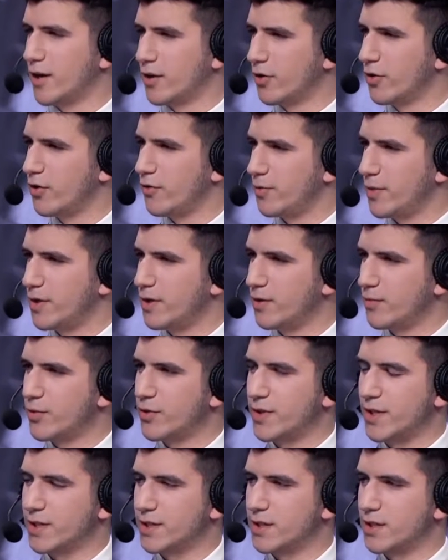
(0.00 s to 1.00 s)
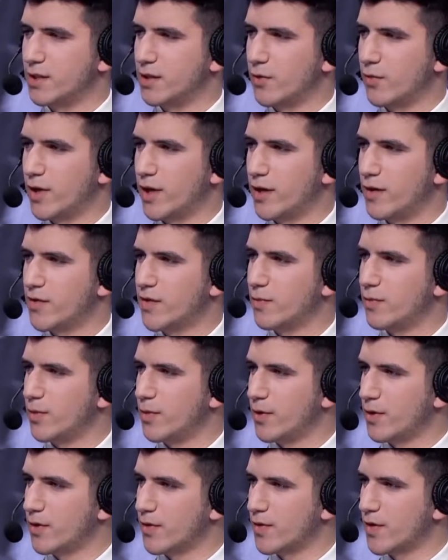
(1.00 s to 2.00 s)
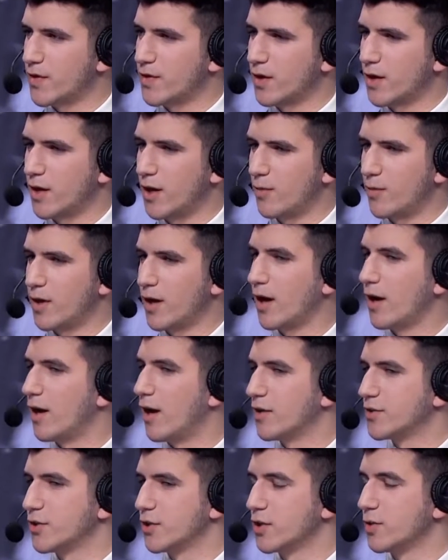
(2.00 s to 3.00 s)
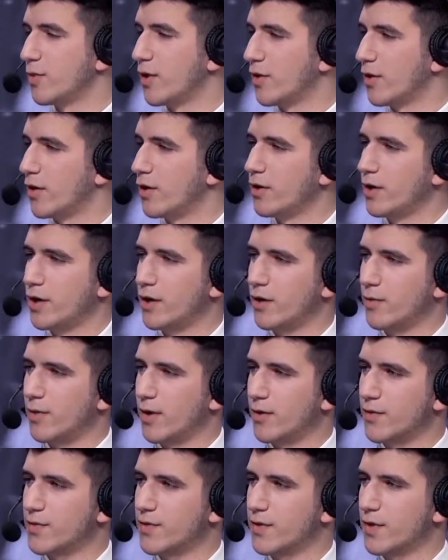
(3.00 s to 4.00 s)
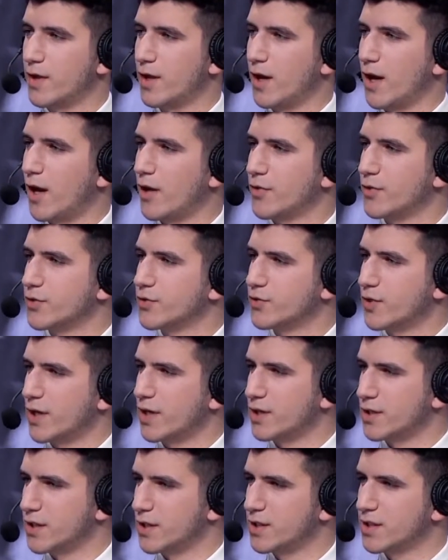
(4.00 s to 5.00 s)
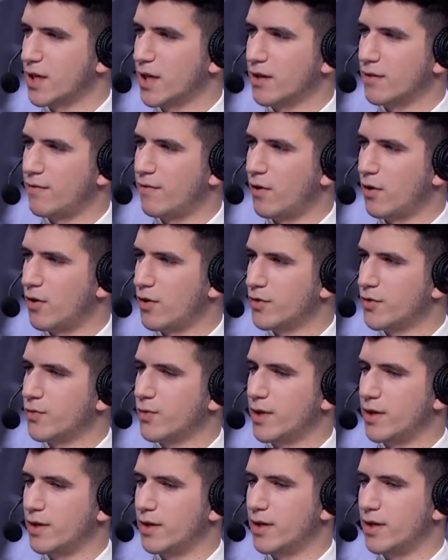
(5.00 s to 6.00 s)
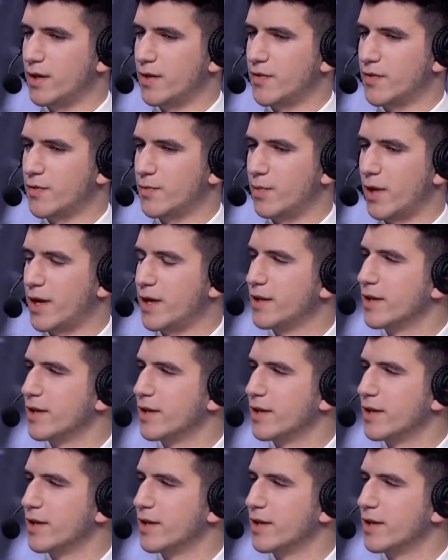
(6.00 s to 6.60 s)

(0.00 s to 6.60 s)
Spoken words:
could have been predicted in a way, simply because SK Gaming, I talked about earlier, about how their strategy is kind of flawed when it's played